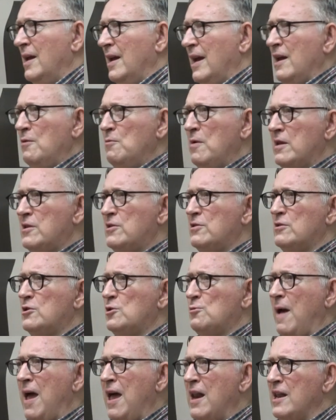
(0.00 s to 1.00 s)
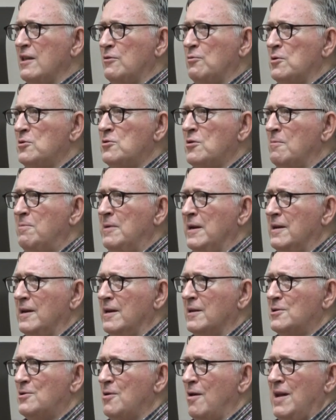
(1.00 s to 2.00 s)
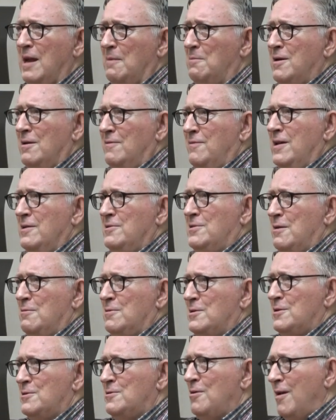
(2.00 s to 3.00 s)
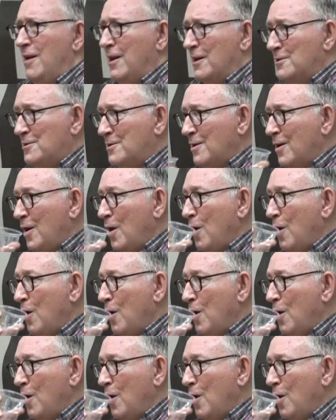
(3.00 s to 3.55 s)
in which Suarez was completely astonished. I'm convinced he was astonished.